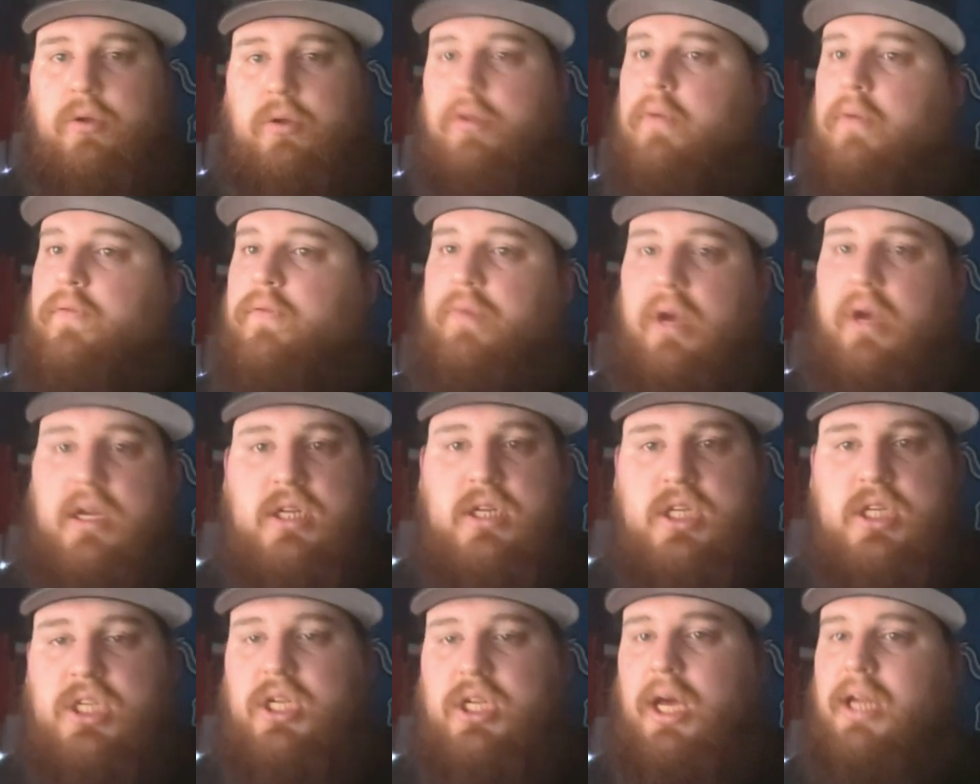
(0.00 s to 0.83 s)
The free
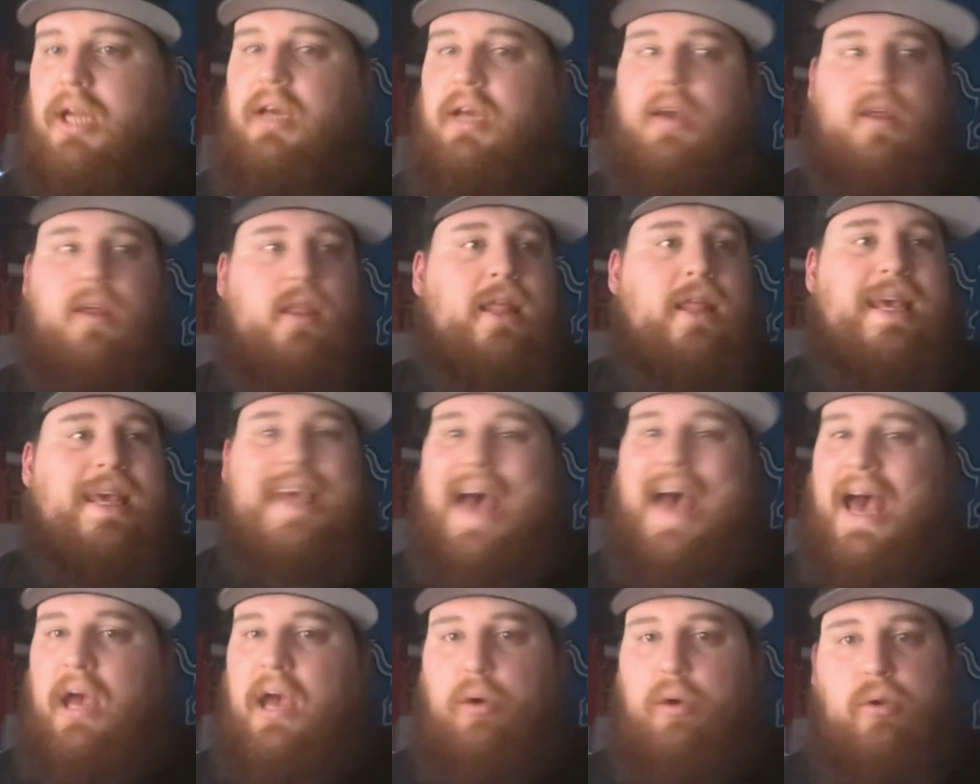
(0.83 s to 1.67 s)
agent signing is the
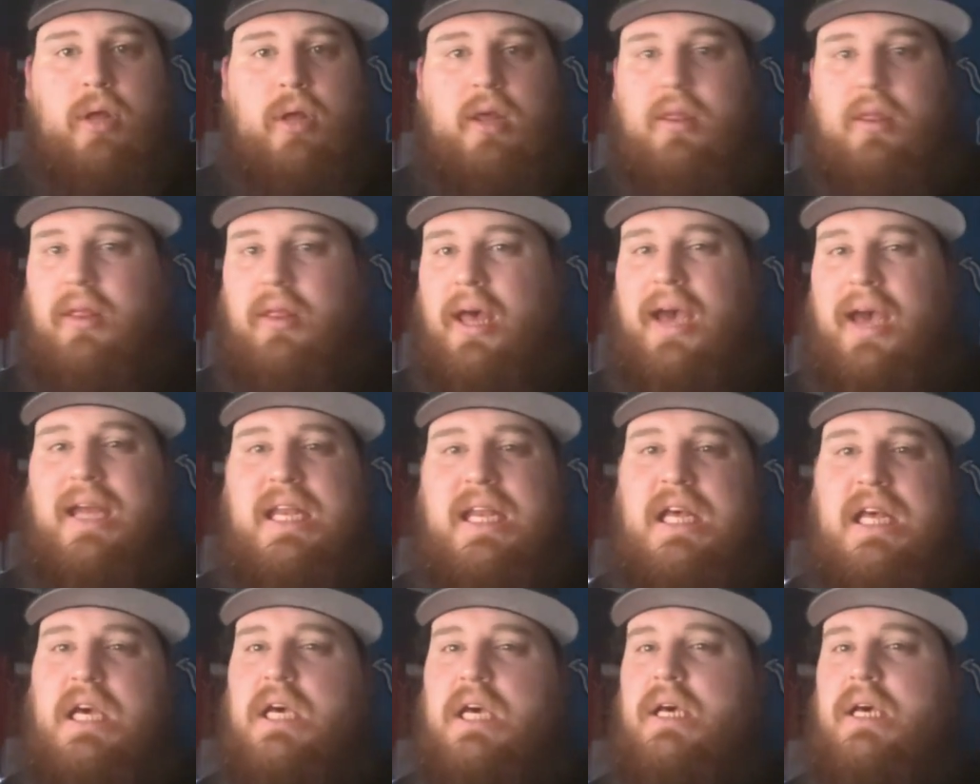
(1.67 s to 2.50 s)
guy who they signed
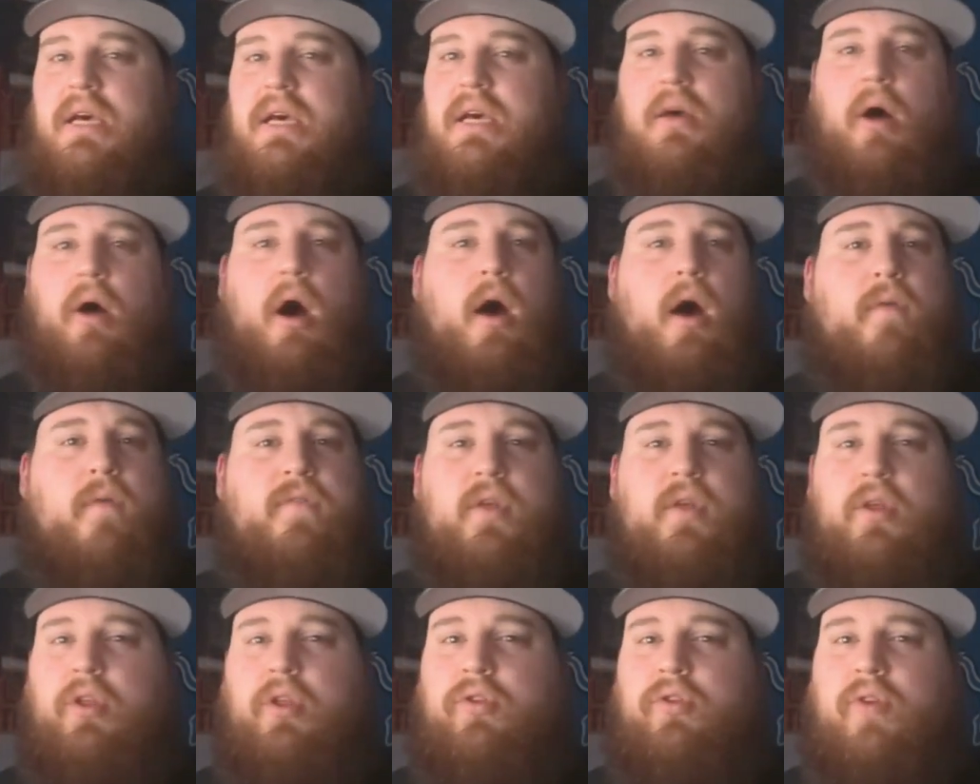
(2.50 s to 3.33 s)
off the
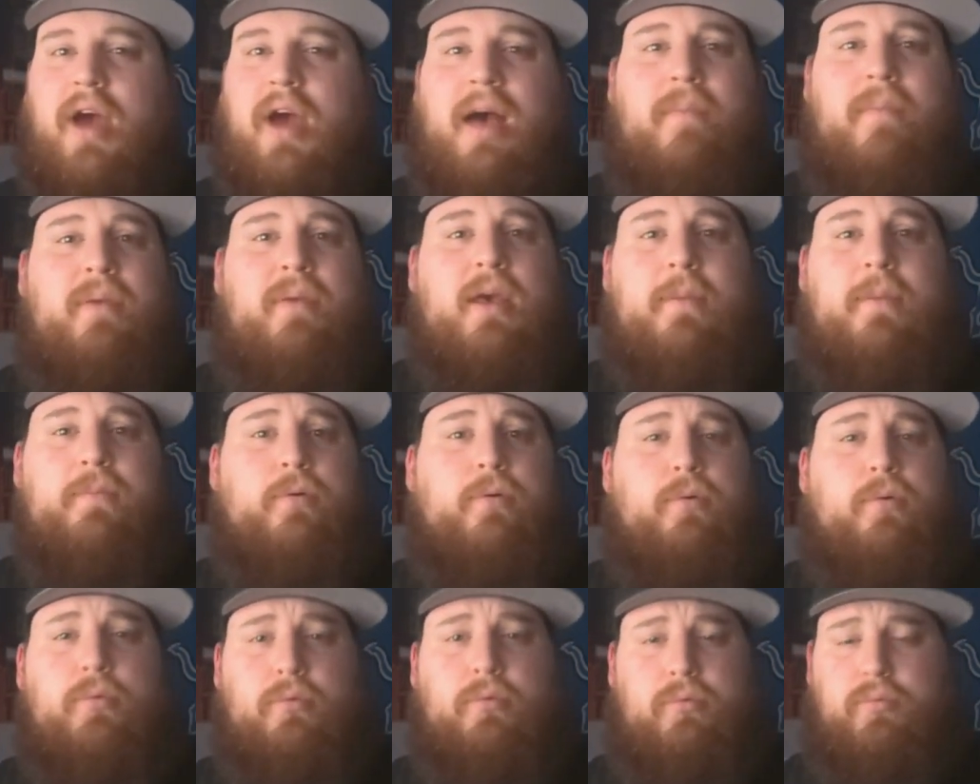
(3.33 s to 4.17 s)
scrap heap
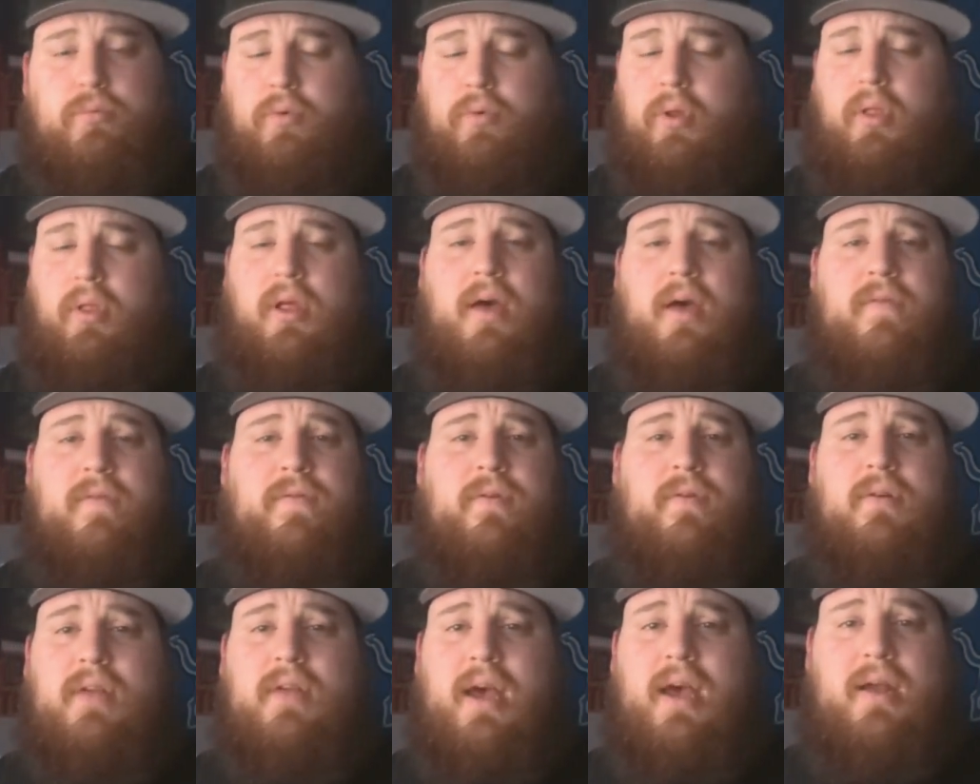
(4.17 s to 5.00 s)
who was left for
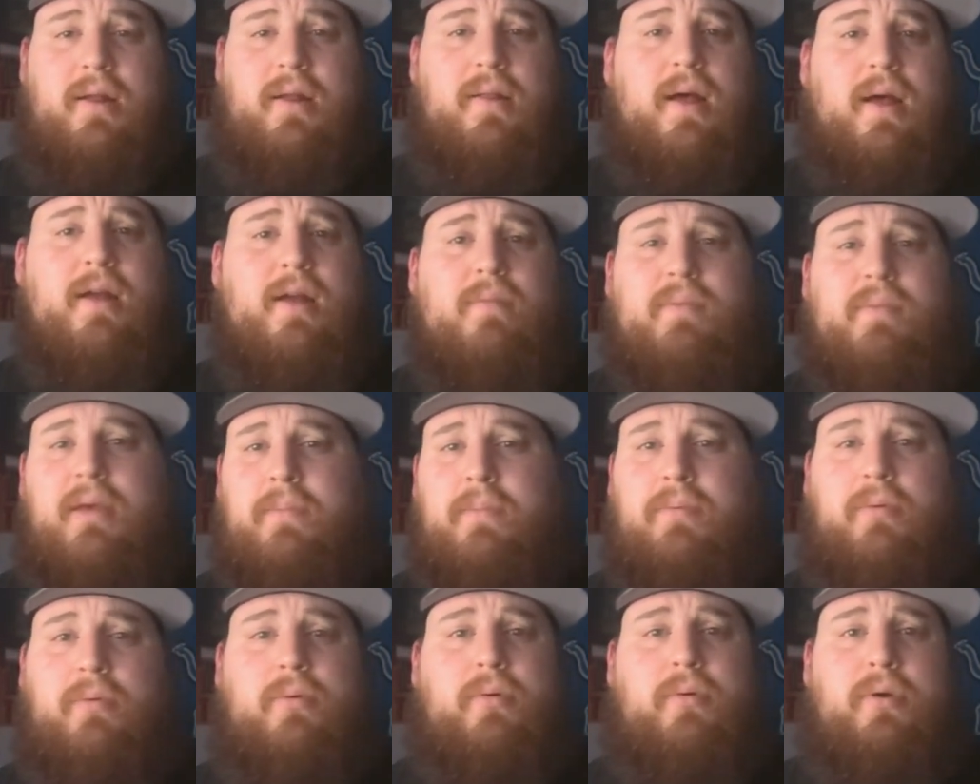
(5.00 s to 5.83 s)
dead. A lot of
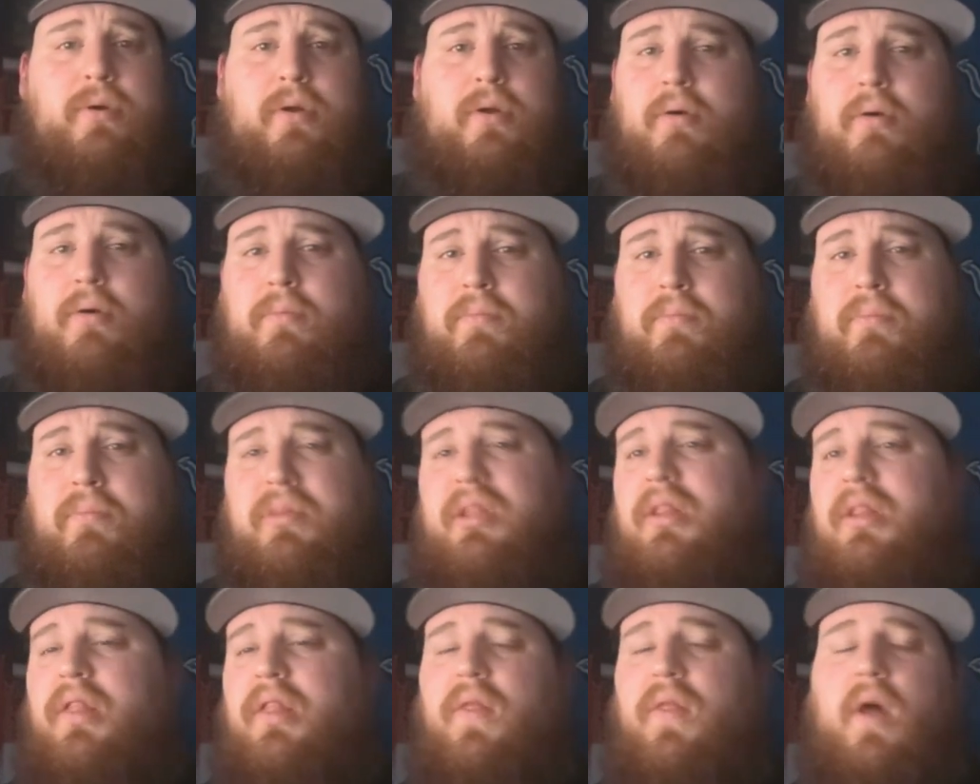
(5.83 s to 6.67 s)
people, you know,
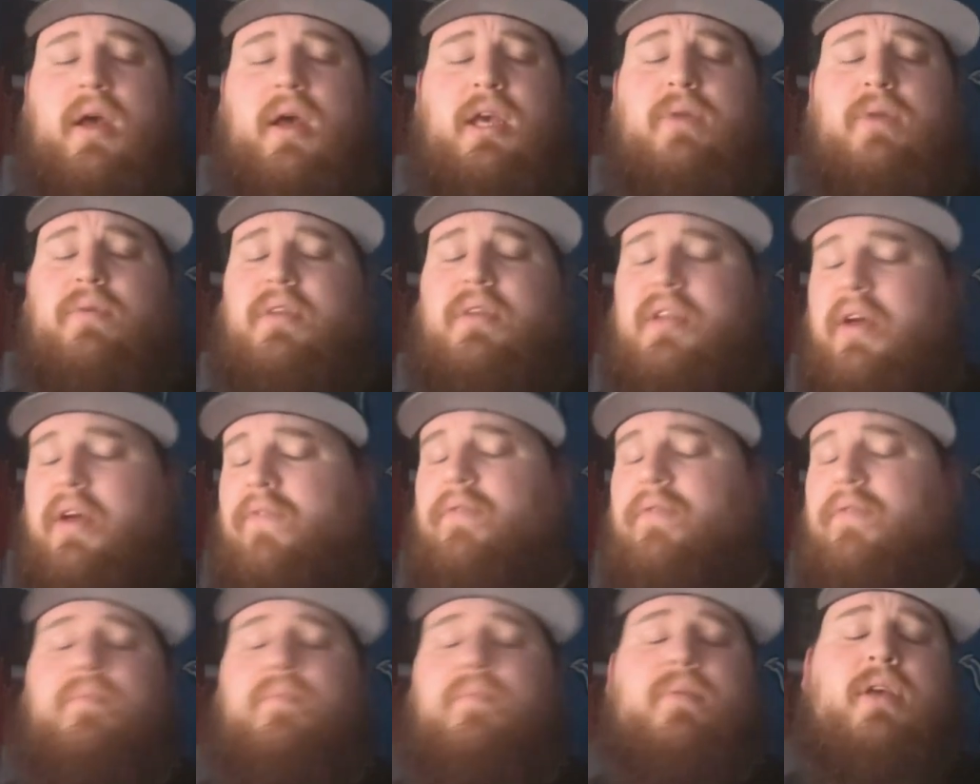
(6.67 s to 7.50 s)
thought he would
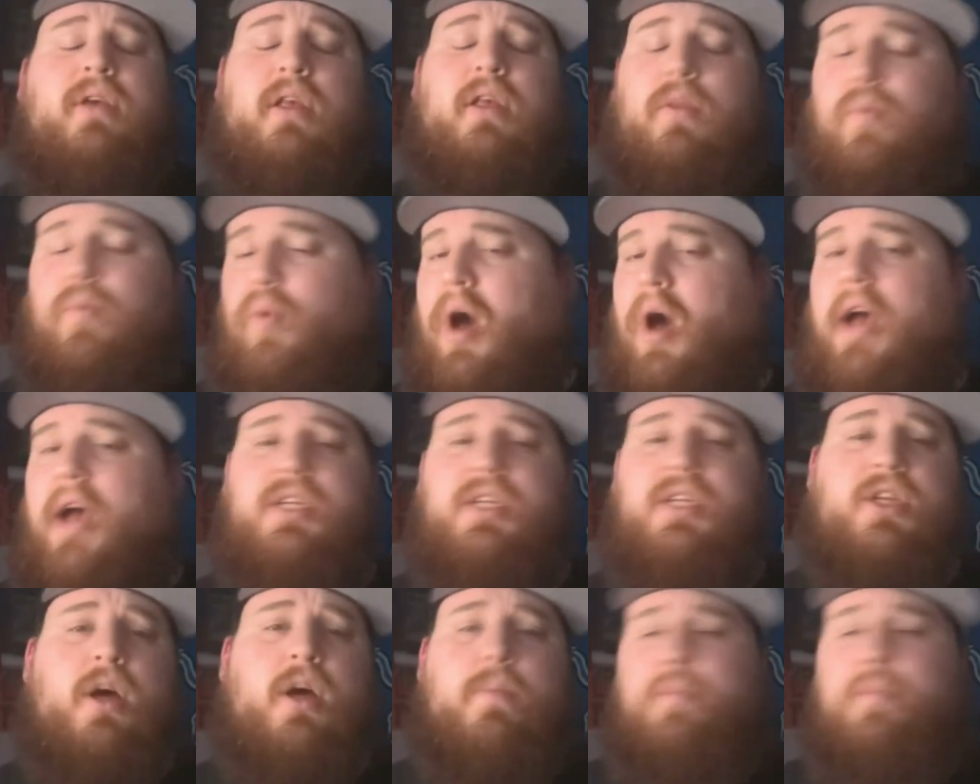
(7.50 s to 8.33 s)
never he's
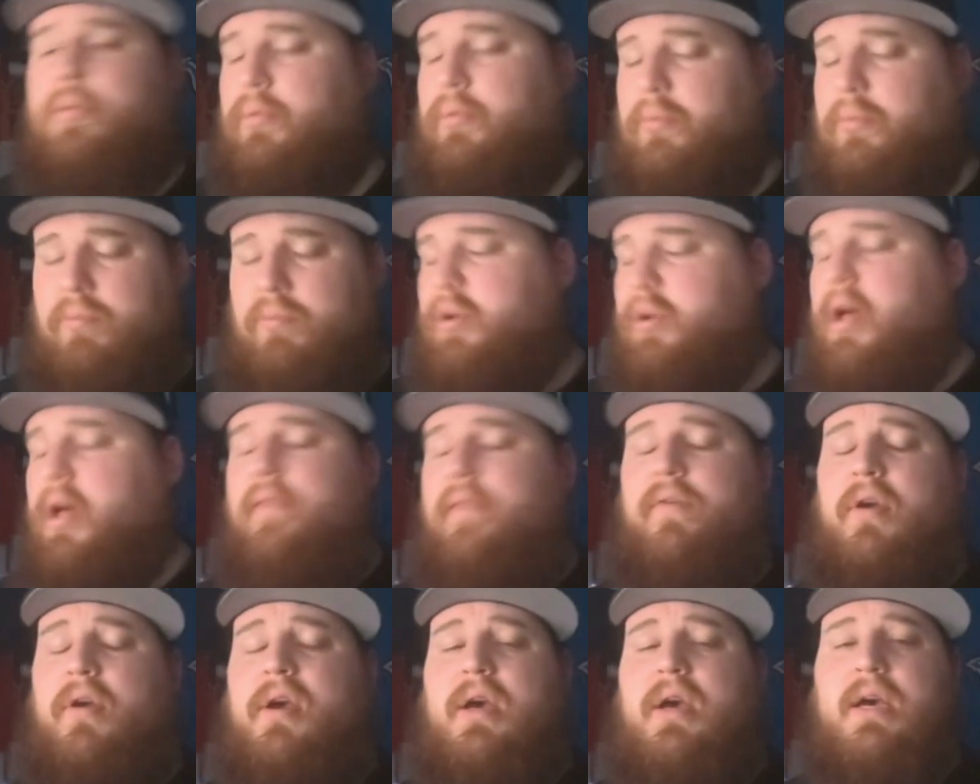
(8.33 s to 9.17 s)
washed up or
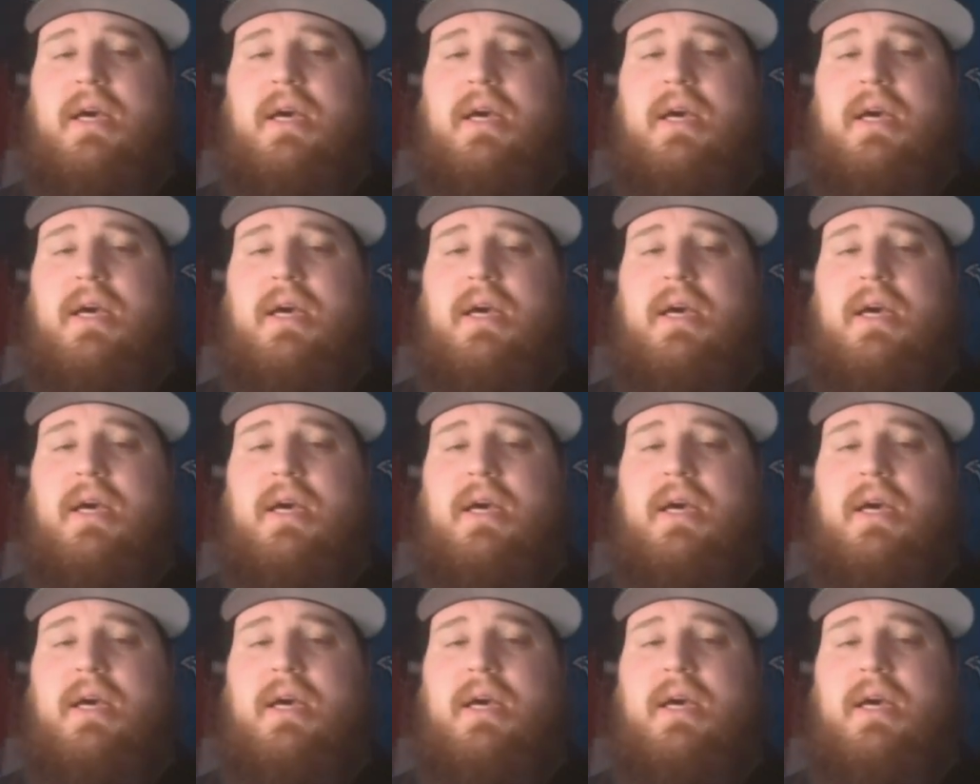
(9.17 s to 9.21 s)
whatever.